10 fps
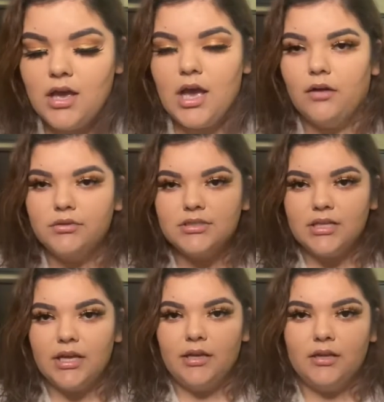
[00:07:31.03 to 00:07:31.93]
I would
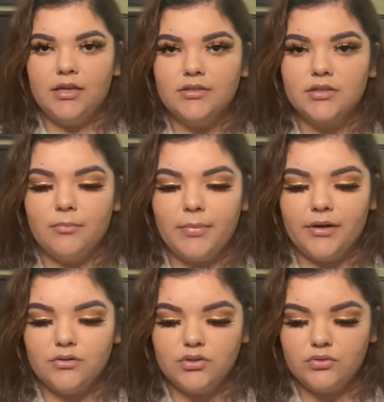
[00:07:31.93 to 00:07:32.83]
say is
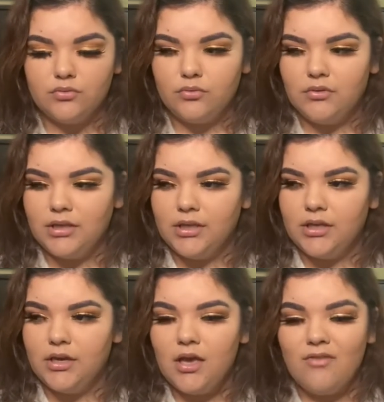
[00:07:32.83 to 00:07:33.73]
compared to
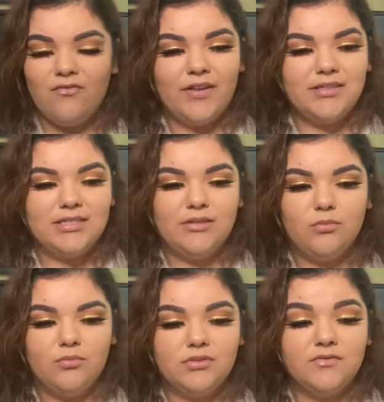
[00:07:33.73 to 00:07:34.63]
the
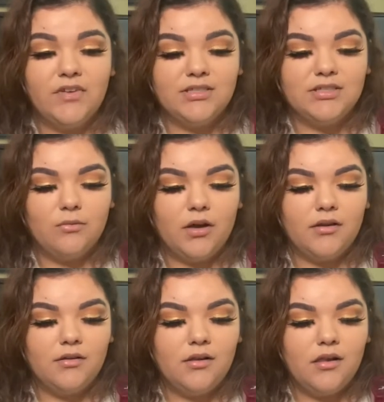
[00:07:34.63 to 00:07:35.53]
Fenty
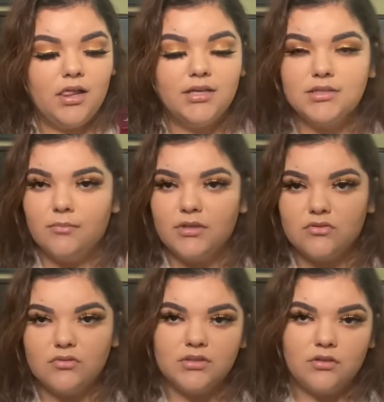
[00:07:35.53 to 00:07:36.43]
one, except
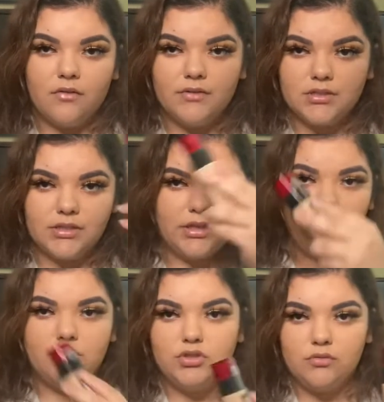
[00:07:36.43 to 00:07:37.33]
this one's obviously
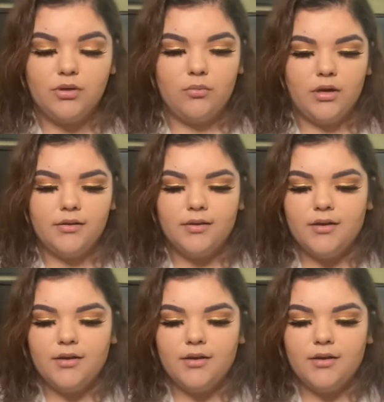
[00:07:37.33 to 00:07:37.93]
like a dewy one.